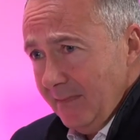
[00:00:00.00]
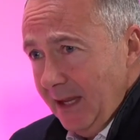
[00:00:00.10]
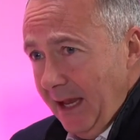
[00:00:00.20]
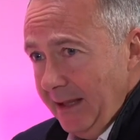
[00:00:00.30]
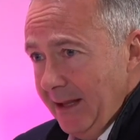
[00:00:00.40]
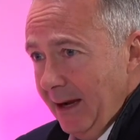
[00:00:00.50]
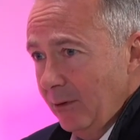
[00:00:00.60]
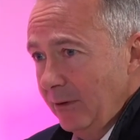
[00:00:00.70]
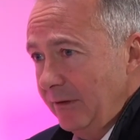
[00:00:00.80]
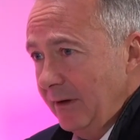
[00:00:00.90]
And that
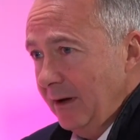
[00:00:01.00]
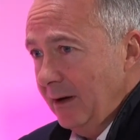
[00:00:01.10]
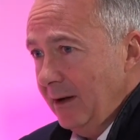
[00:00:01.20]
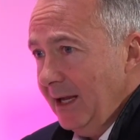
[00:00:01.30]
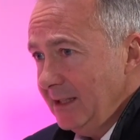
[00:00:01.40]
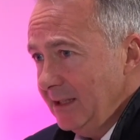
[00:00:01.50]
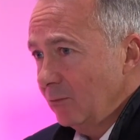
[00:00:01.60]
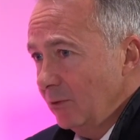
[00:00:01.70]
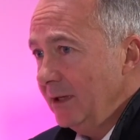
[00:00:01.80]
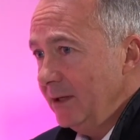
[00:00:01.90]
was actually a
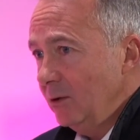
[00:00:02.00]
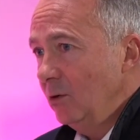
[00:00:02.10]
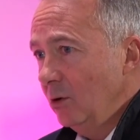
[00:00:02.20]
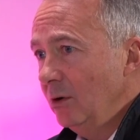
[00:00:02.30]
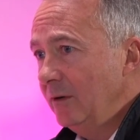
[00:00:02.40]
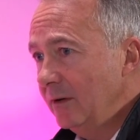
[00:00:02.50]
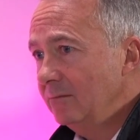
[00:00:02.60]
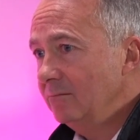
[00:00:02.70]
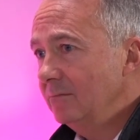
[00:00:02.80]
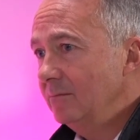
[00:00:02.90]
really good
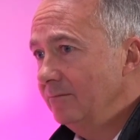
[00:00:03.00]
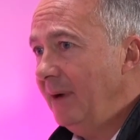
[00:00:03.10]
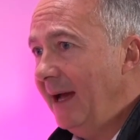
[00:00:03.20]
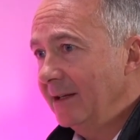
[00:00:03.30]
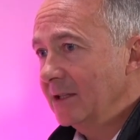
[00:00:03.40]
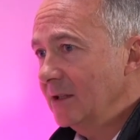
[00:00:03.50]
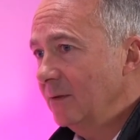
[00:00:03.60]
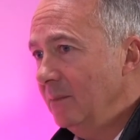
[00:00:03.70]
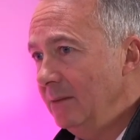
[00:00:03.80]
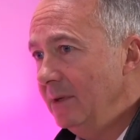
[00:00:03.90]
balance
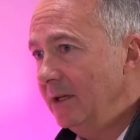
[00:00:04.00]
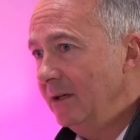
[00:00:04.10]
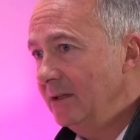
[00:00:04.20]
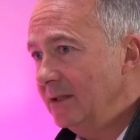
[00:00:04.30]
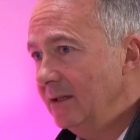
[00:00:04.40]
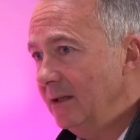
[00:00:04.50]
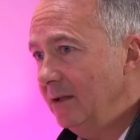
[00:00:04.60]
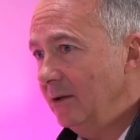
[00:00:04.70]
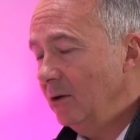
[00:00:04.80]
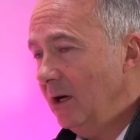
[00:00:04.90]
for me because,
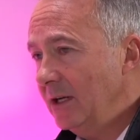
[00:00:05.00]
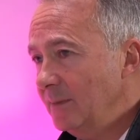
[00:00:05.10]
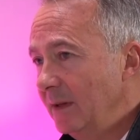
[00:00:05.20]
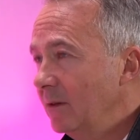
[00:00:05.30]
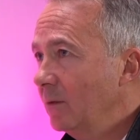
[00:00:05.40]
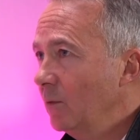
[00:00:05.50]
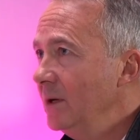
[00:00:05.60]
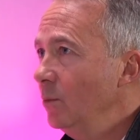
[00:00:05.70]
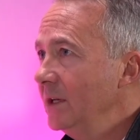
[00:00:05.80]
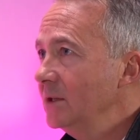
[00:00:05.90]
you kind of spent
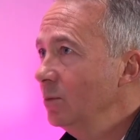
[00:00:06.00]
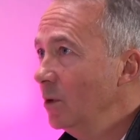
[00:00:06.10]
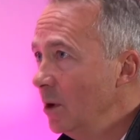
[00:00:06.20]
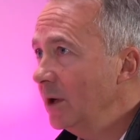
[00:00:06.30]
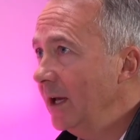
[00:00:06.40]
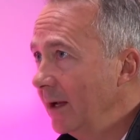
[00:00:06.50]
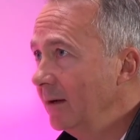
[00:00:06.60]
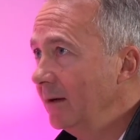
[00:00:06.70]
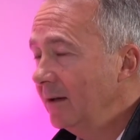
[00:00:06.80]
3 weeks working,